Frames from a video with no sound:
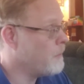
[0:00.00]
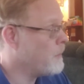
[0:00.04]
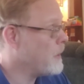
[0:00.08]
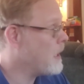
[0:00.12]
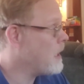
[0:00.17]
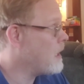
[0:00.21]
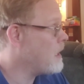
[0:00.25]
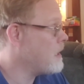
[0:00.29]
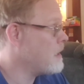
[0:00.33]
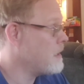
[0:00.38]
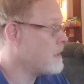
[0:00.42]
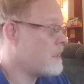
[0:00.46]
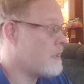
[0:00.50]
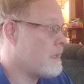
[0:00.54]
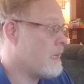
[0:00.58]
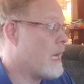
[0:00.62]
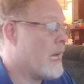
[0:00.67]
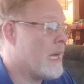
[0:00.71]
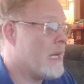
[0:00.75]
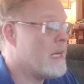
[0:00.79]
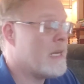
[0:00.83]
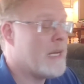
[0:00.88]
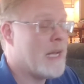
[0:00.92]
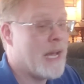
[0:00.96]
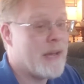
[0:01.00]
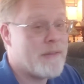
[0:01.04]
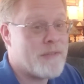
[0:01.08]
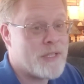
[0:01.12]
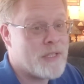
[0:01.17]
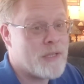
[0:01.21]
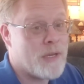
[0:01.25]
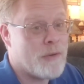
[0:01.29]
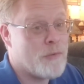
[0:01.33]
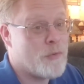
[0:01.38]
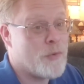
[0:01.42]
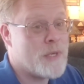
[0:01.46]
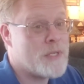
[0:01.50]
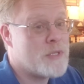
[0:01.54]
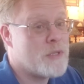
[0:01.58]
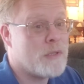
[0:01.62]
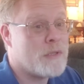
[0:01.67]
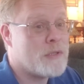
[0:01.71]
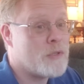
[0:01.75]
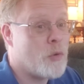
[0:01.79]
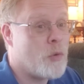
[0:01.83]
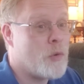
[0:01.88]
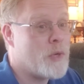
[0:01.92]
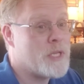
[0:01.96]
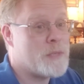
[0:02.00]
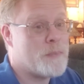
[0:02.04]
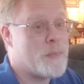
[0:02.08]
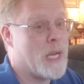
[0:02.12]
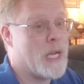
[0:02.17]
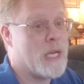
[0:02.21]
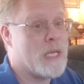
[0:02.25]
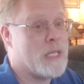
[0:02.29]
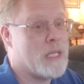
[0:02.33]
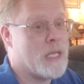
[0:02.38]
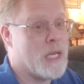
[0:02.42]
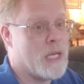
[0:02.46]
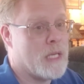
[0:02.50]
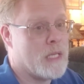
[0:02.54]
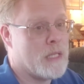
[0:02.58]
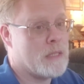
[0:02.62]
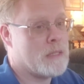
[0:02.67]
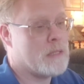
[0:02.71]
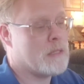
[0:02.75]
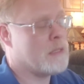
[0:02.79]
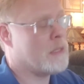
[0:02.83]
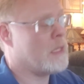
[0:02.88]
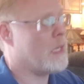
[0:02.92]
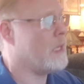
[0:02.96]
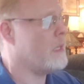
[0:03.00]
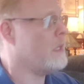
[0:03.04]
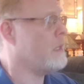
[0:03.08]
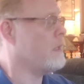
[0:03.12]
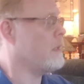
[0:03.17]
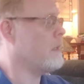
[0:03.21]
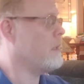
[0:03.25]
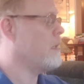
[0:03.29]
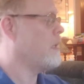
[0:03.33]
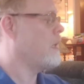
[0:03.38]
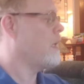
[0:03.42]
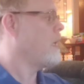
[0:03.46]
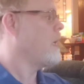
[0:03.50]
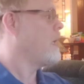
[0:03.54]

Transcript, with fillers: because I didn't have the original toys back in the 80s. I didn't.